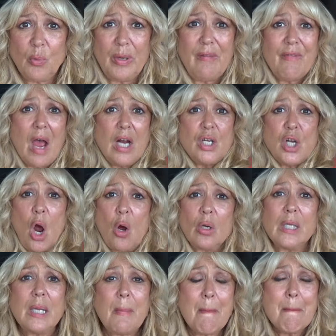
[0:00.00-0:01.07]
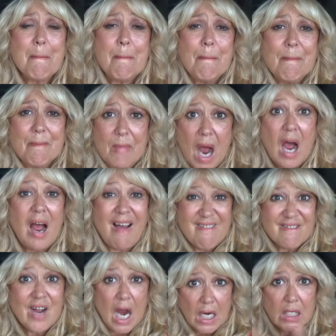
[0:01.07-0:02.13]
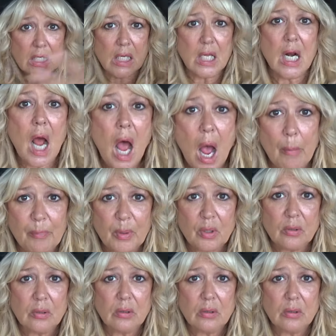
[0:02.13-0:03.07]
We've totally it up.